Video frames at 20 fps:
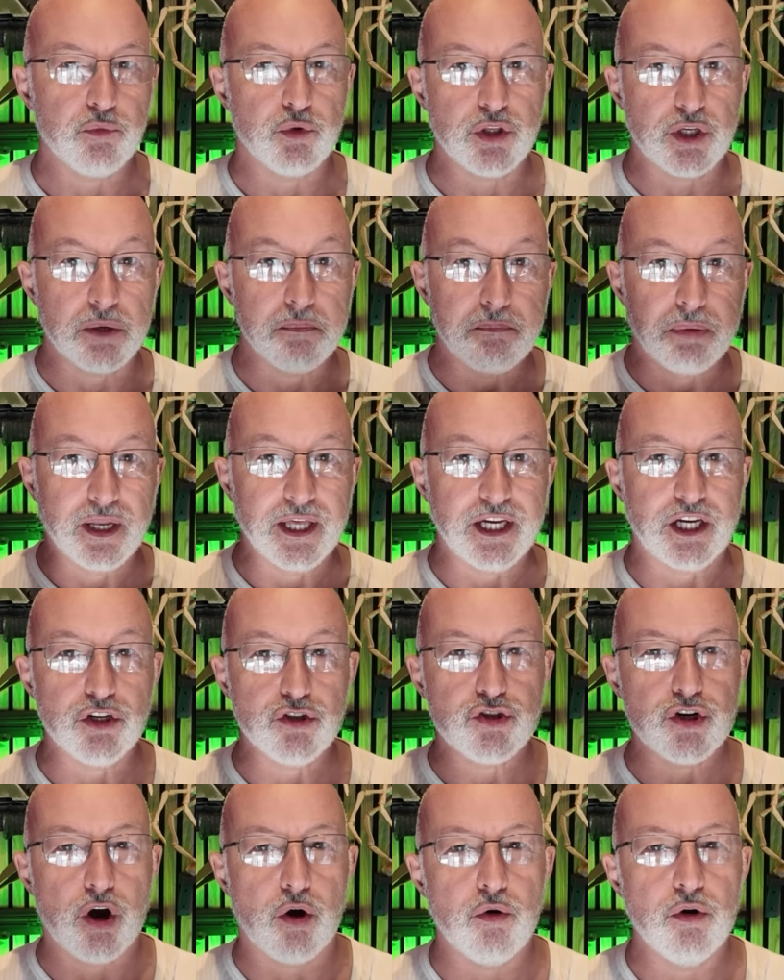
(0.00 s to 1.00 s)
With complete
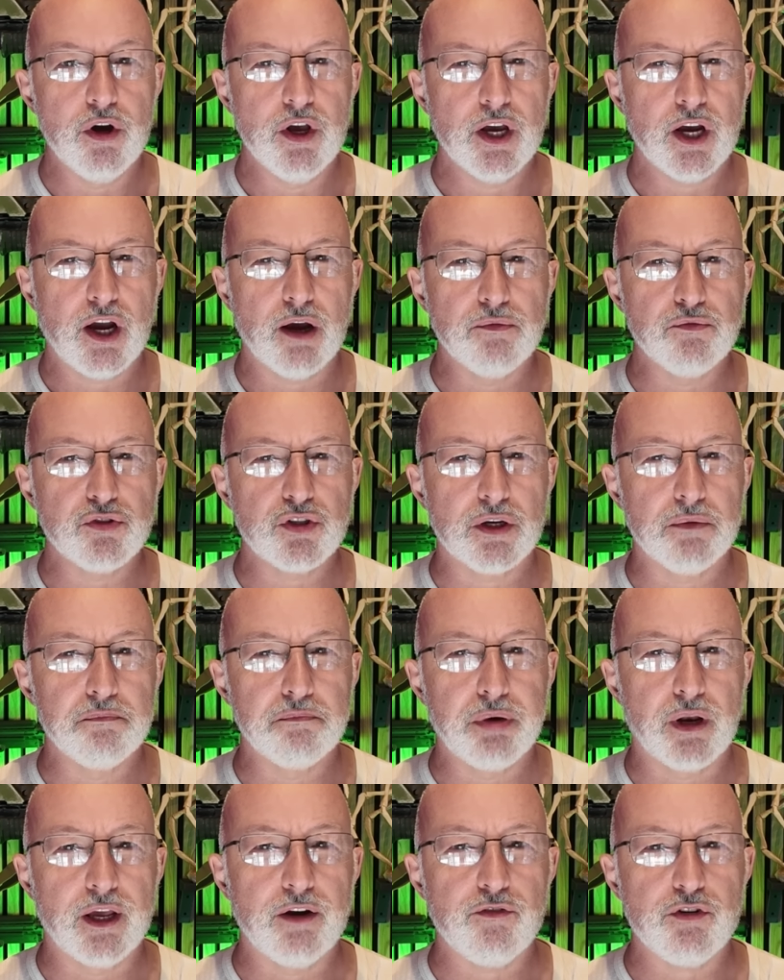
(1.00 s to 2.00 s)
control comes
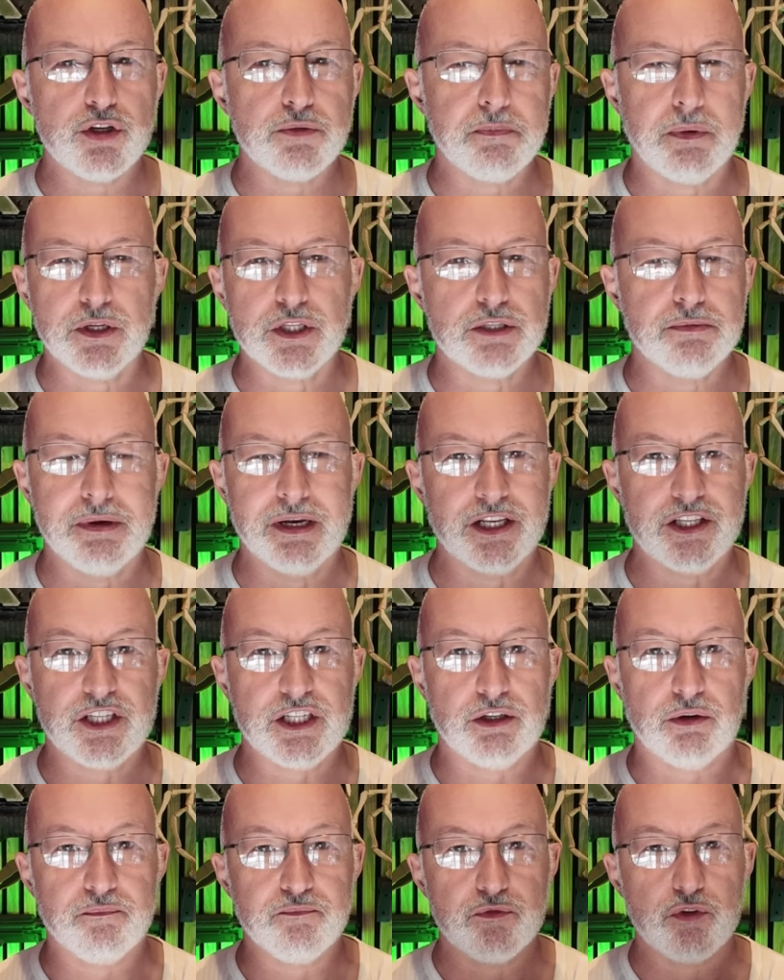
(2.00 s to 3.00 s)
complete
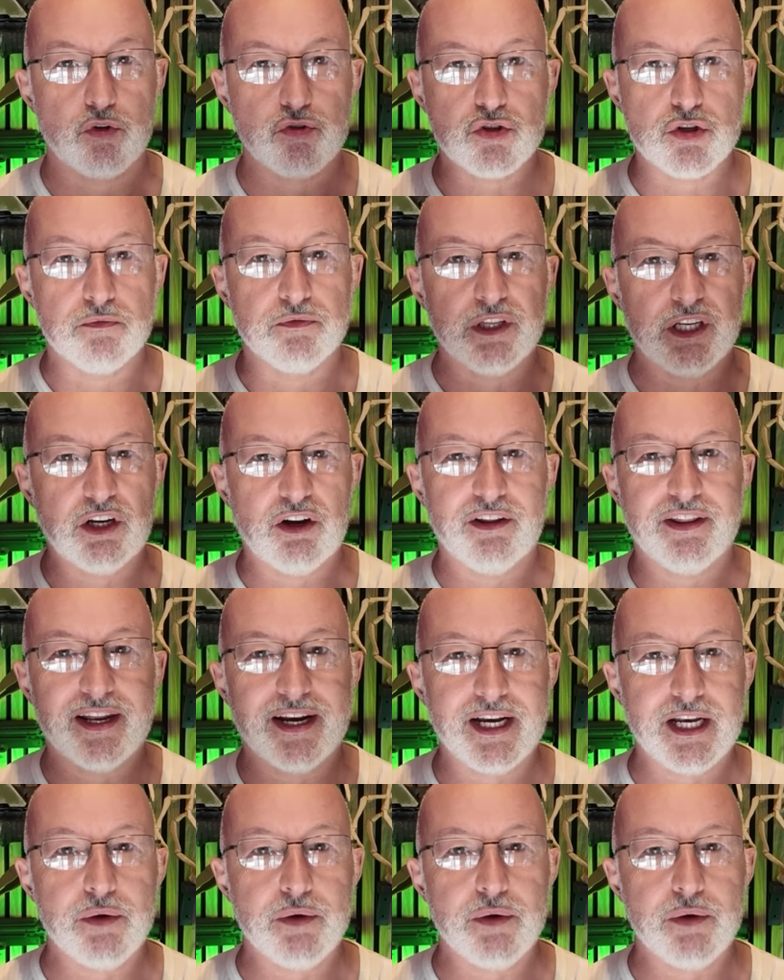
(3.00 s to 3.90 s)
responsibility, or something like that